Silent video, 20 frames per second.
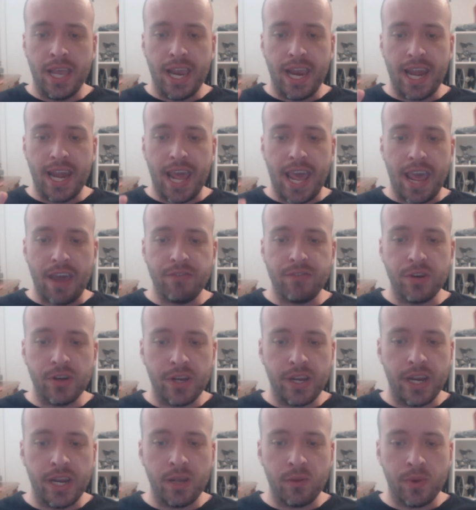And after
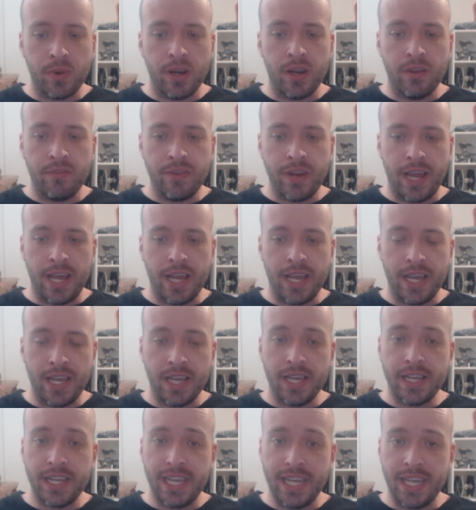getting rid of Nia
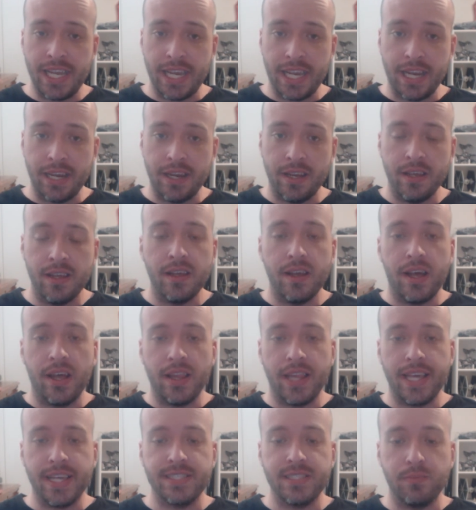again,
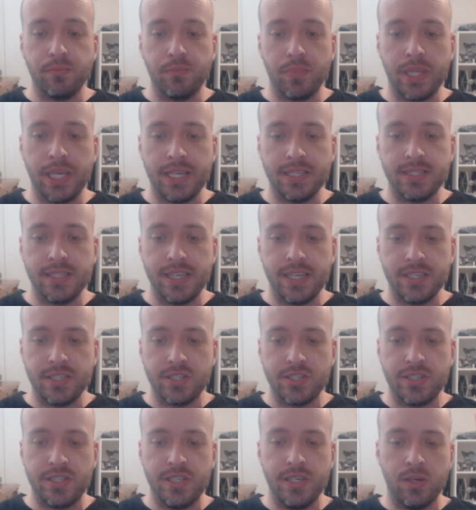Alexa Bliss is
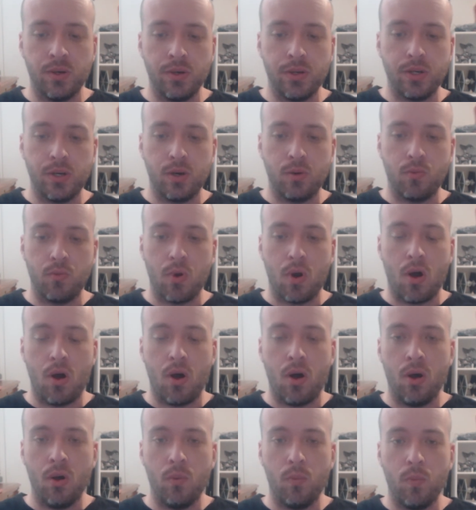still your
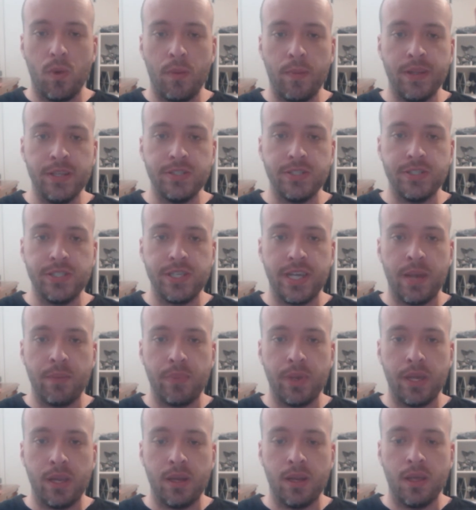Raw Women's
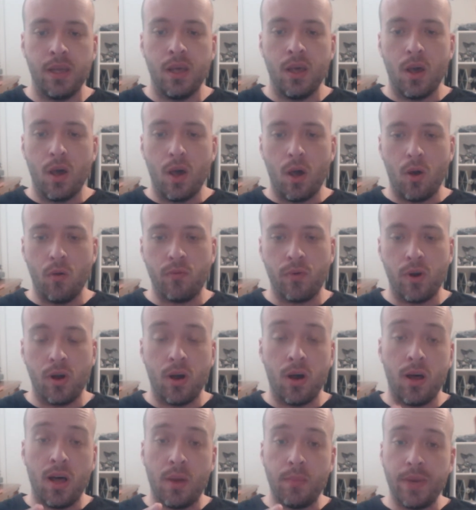Champion.
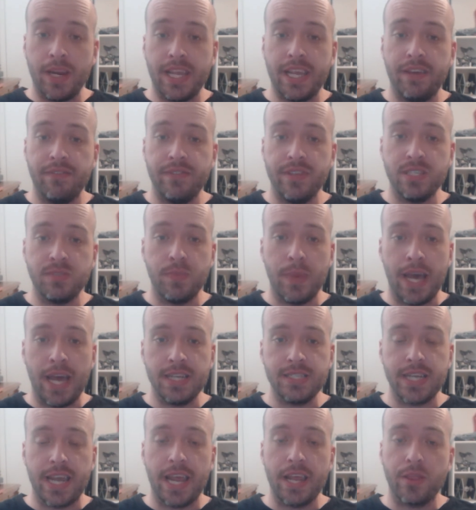Overall, I'm going to give this
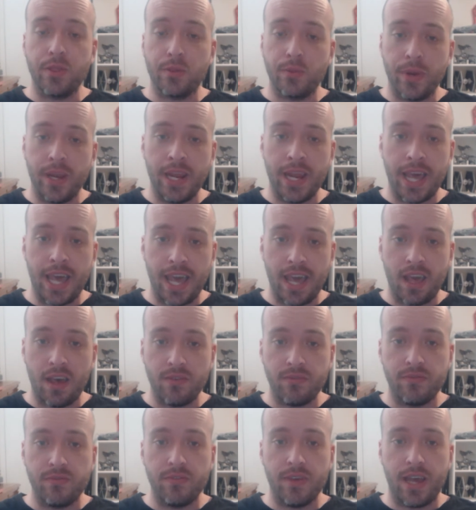match a
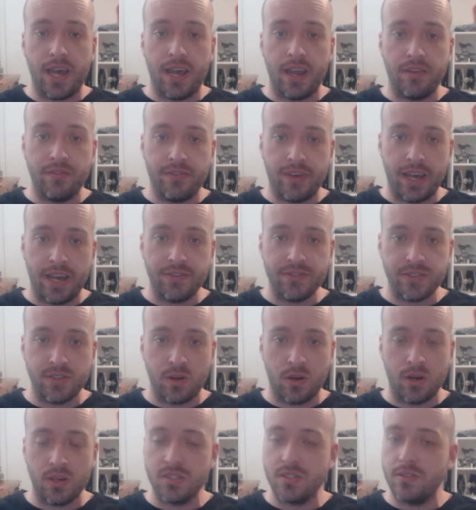3.5 out of 5
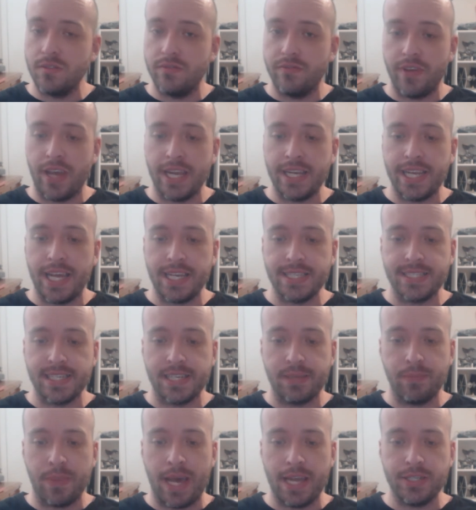stars. Fantastic
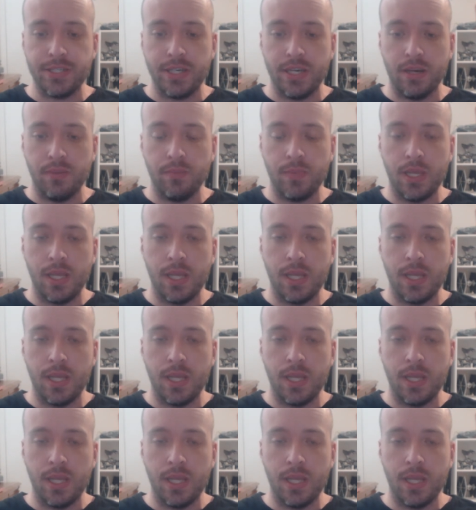matchup.